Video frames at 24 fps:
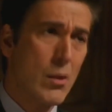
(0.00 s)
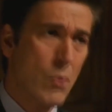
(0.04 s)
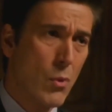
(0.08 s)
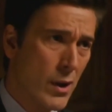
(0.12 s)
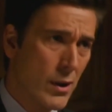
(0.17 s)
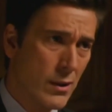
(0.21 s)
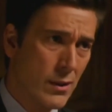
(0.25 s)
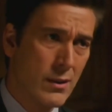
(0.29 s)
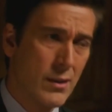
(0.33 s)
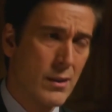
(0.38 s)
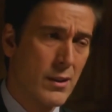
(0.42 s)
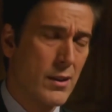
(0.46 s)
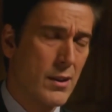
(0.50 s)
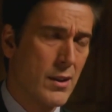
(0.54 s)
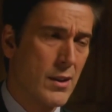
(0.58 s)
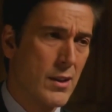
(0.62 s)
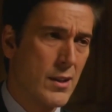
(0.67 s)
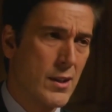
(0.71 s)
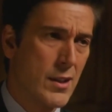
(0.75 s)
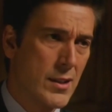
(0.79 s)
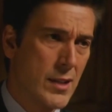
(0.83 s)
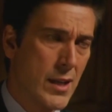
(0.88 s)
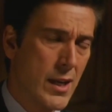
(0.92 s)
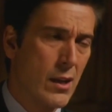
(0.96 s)
anyone
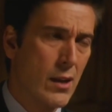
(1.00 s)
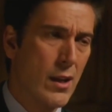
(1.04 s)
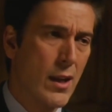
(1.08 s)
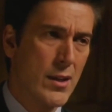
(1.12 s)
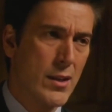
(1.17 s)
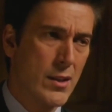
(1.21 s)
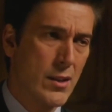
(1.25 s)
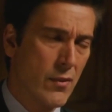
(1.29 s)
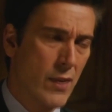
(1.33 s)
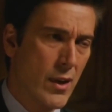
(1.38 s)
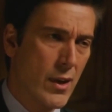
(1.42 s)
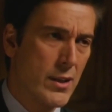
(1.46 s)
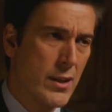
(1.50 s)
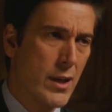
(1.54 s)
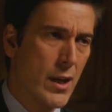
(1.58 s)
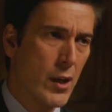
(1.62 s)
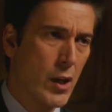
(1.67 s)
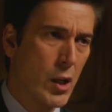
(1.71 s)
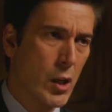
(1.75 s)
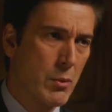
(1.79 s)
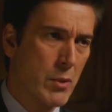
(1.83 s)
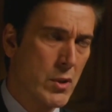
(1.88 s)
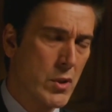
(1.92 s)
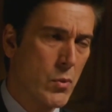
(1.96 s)
to take
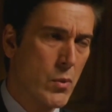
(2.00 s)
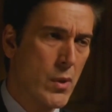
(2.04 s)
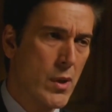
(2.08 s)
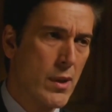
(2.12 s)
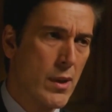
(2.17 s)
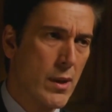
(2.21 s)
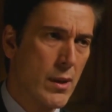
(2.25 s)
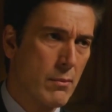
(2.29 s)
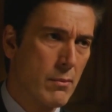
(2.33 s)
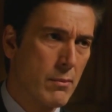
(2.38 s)
classified documents with